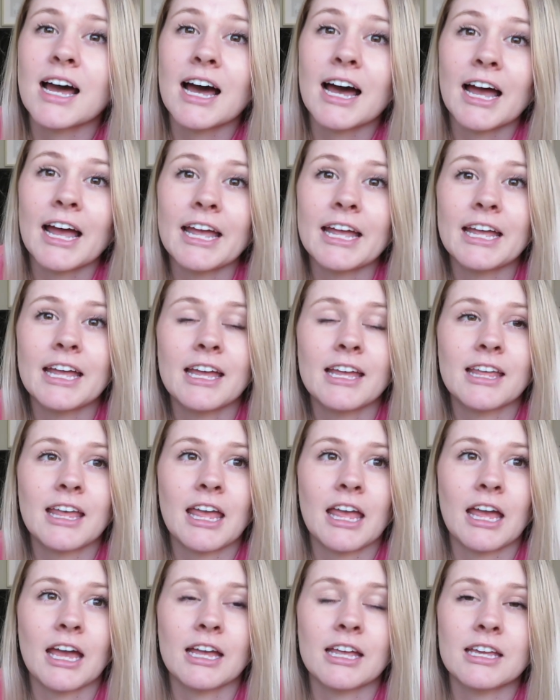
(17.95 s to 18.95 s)
I
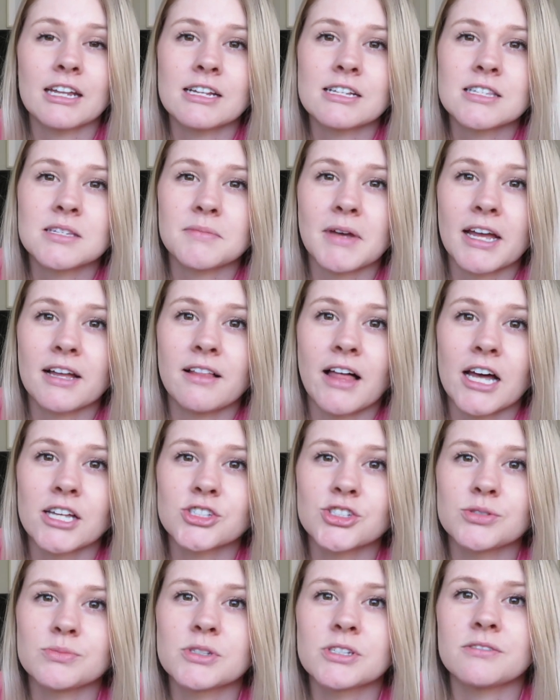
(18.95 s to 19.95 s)
can't get into my
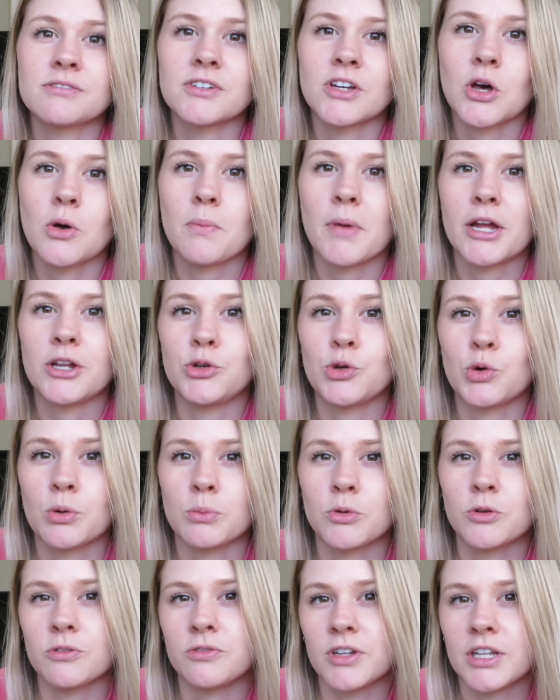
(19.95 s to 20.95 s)
classroom to film my
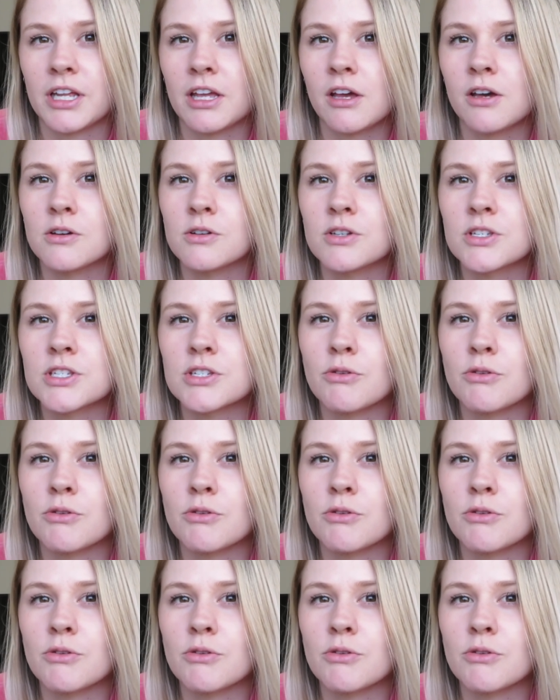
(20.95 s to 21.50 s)
normal videos.